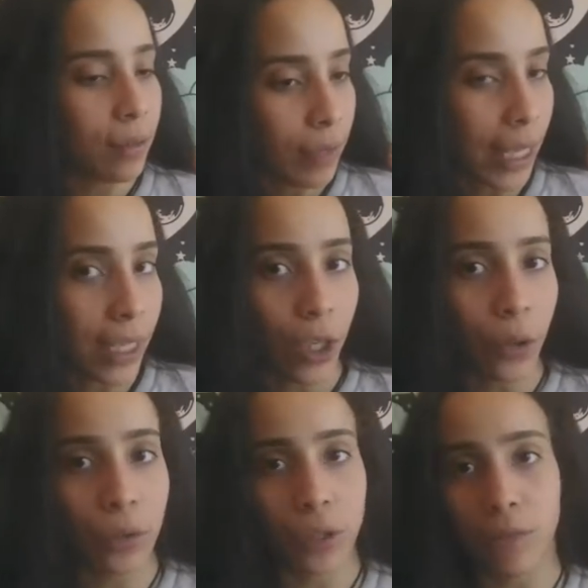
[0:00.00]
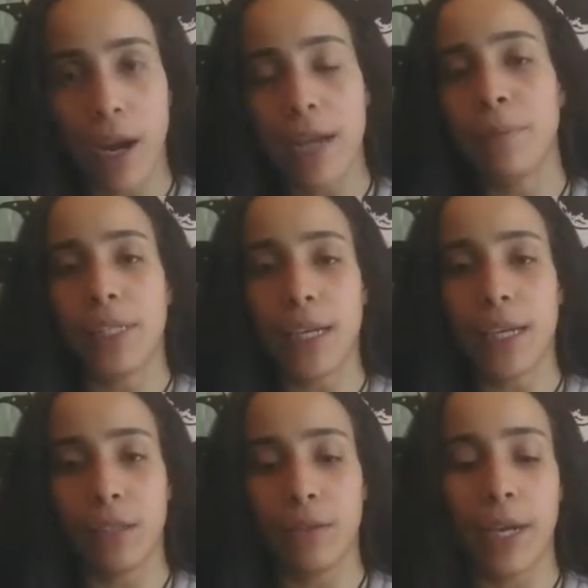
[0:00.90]
like huge divine
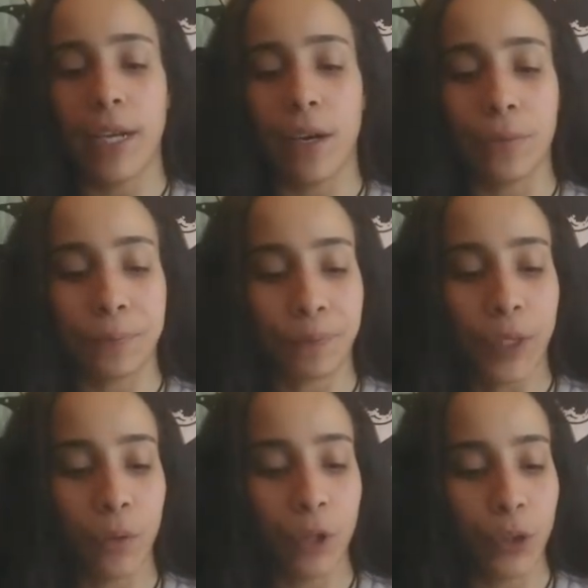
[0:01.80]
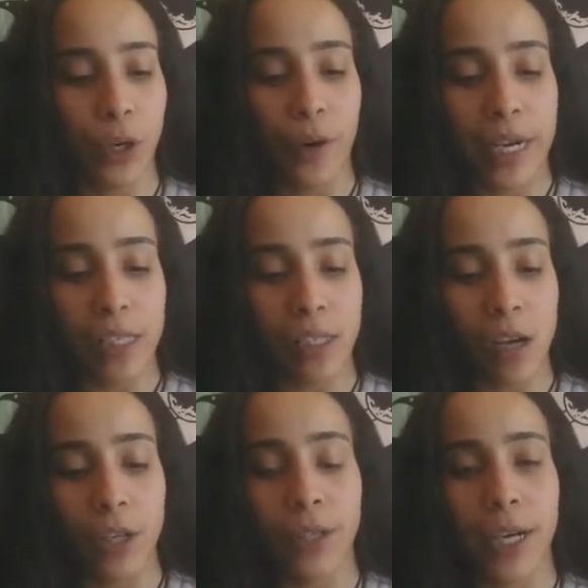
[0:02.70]
protection right now, which we already
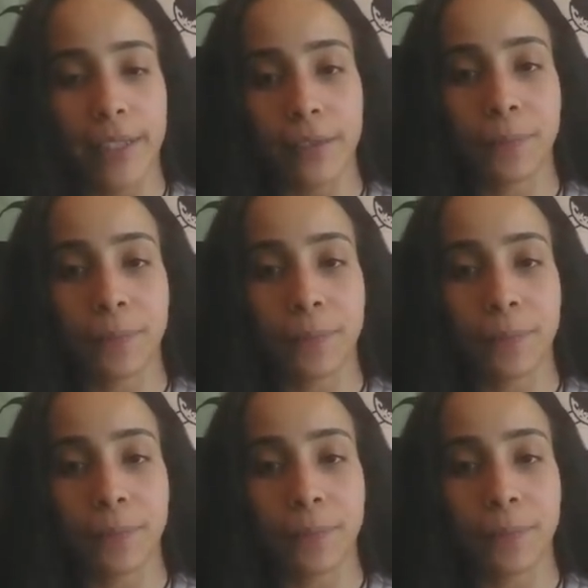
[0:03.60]
saw, you guys.